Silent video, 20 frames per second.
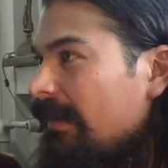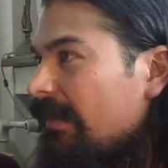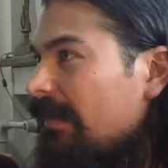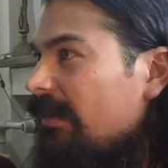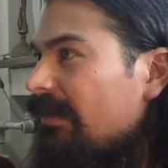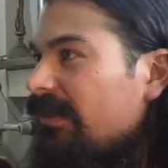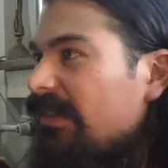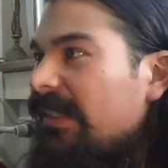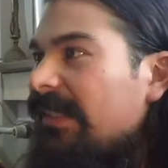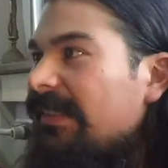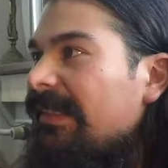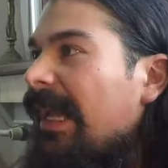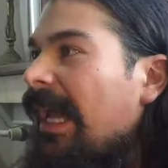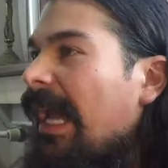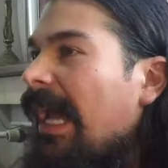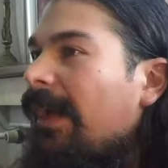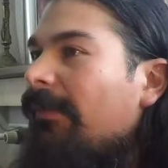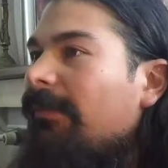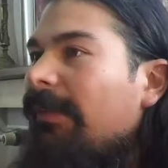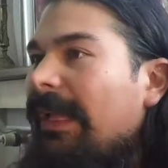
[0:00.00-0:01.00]
you just
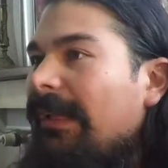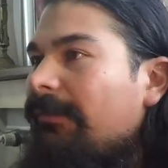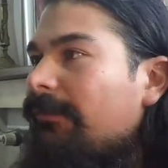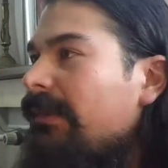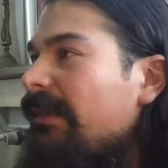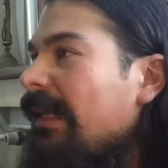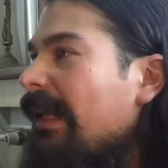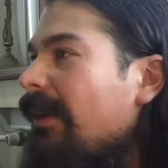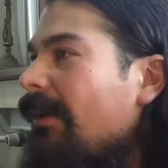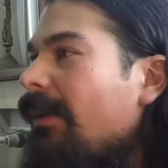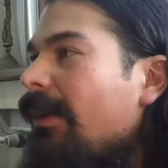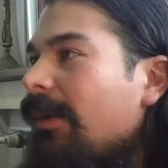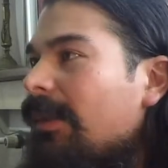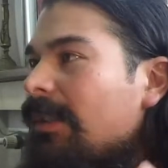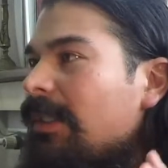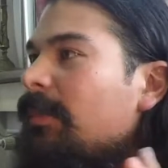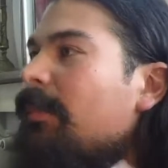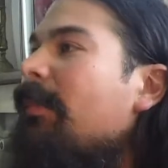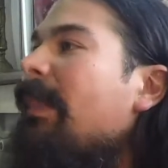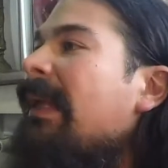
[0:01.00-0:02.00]
have like what they call
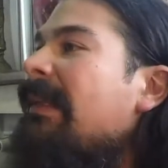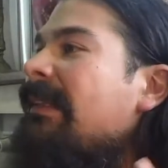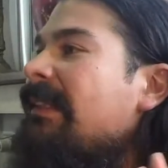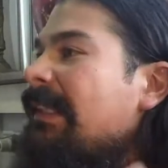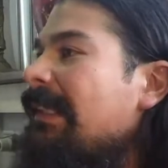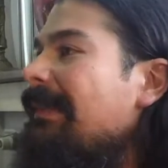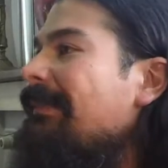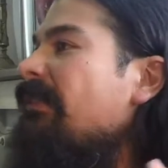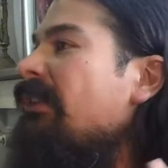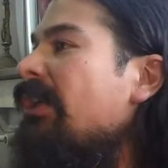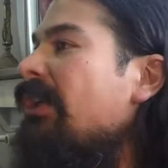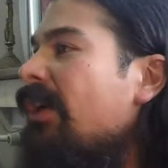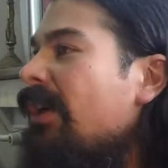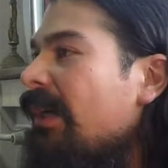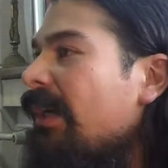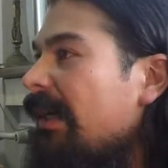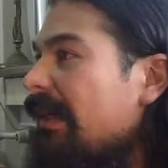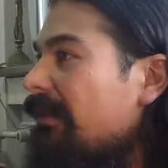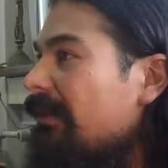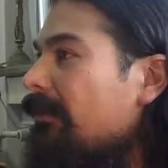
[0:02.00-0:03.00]
expensive
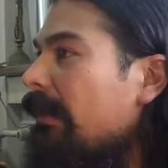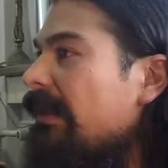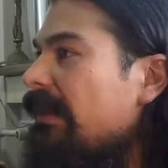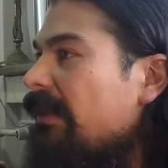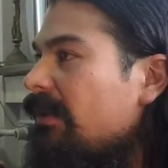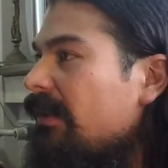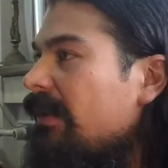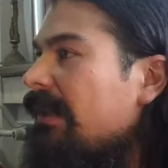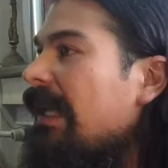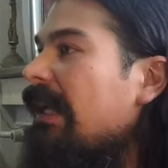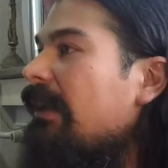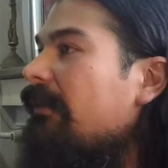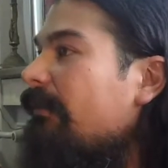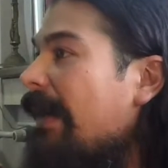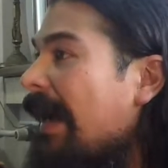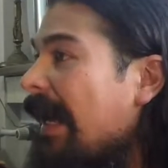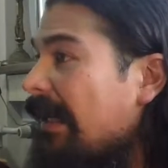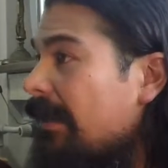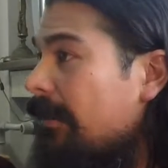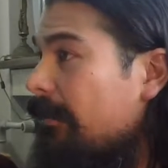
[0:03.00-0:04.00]
urine when you take
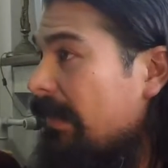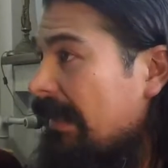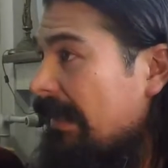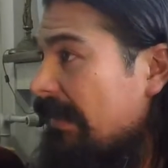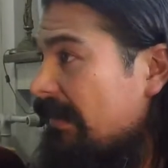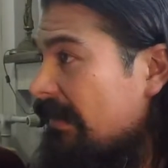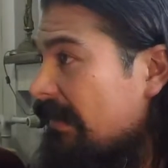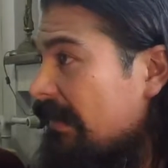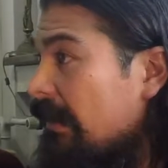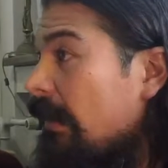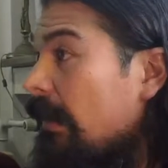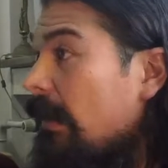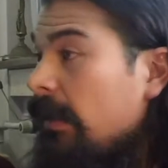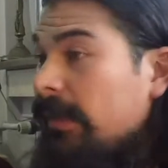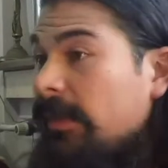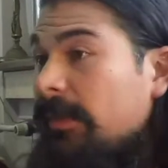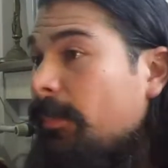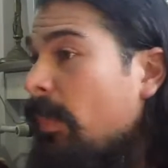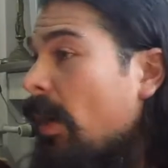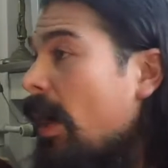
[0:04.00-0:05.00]
vitamins.
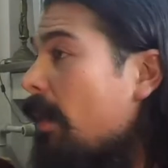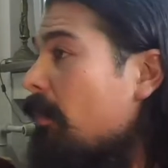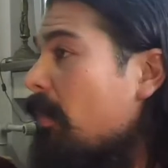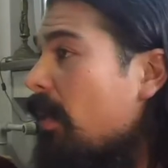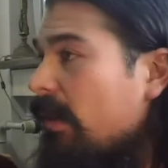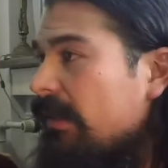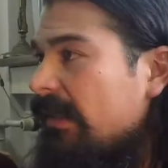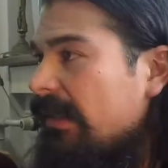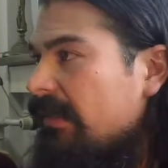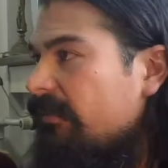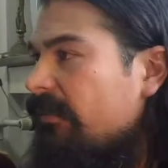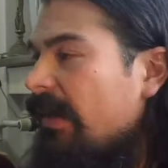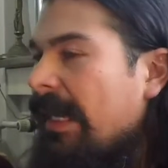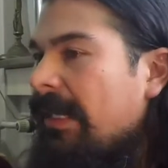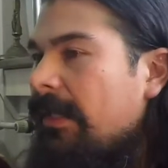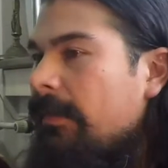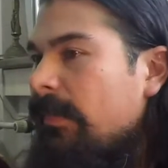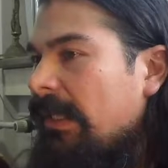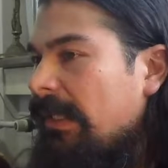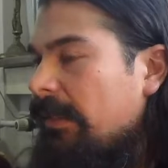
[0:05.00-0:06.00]
You pop all these
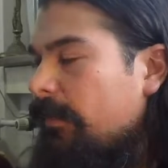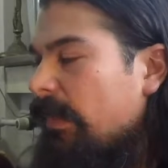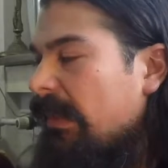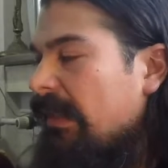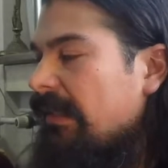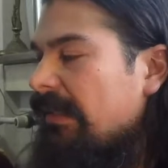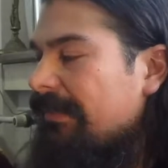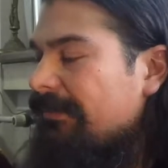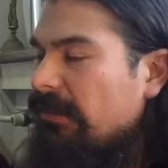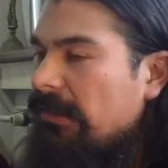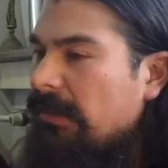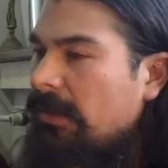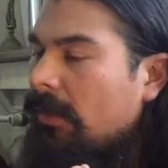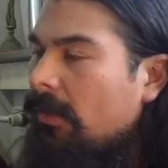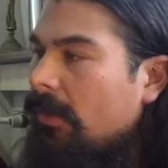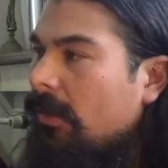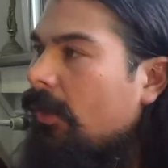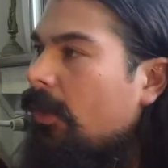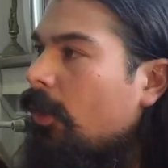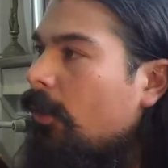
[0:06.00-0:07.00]
vitamins, but if you
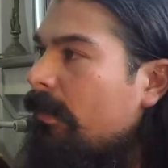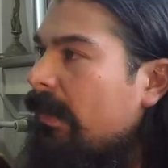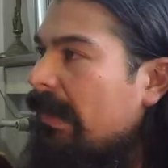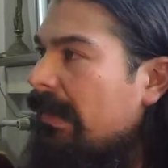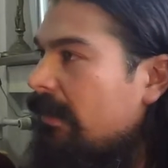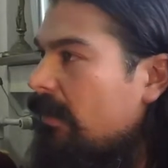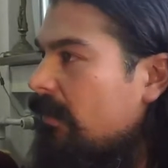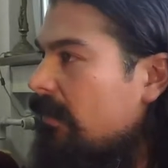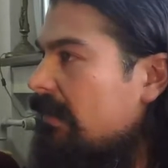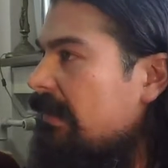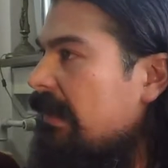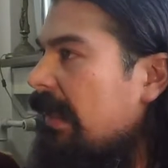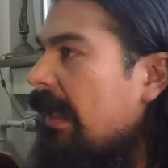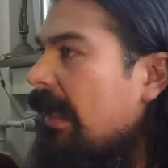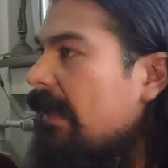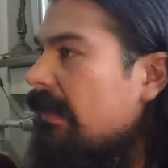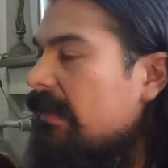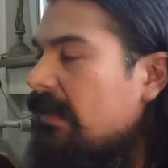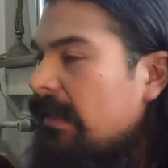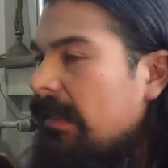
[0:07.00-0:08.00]
don't open those gates,